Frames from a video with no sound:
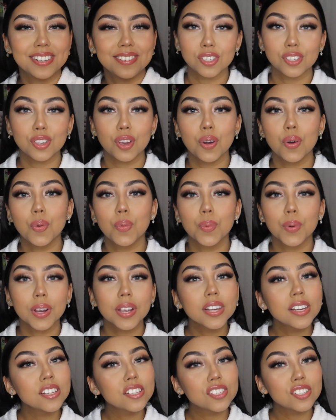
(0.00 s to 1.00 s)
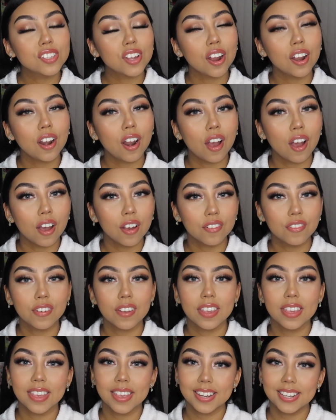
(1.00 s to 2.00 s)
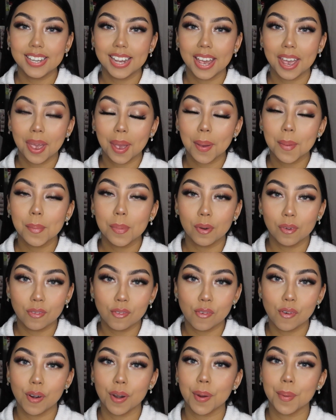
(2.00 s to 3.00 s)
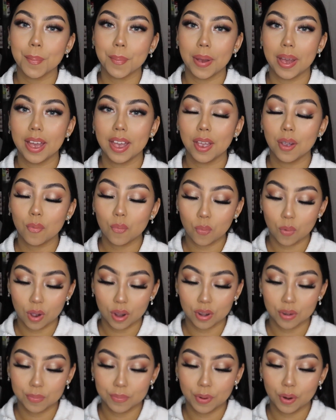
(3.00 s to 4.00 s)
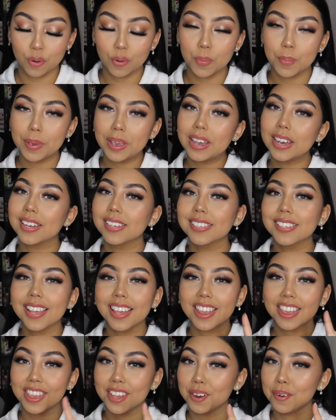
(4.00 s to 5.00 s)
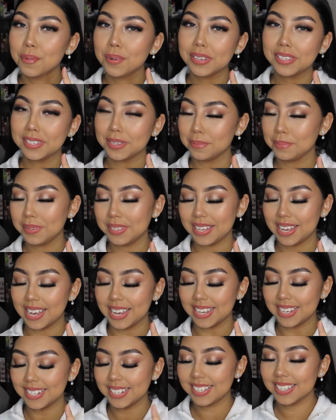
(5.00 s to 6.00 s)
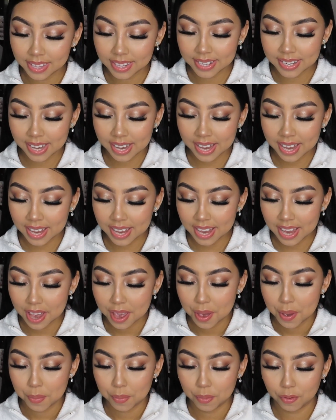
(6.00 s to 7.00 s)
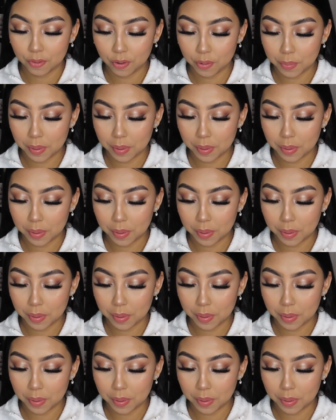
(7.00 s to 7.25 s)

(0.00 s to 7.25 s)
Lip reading: So we're gonna start off the day before my water broke because there was some signs. The day before